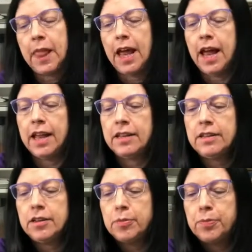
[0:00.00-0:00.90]

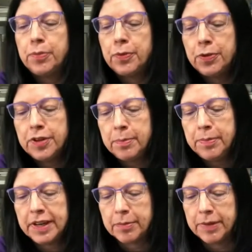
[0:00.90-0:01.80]
and pour the
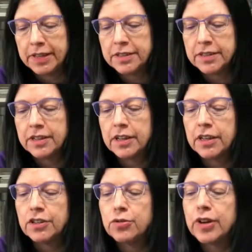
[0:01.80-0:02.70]
pigment
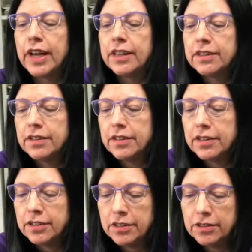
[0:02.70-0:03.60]
to get
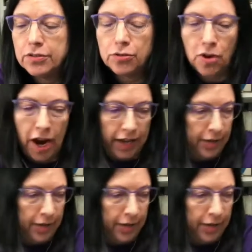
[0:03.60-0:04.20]
dry.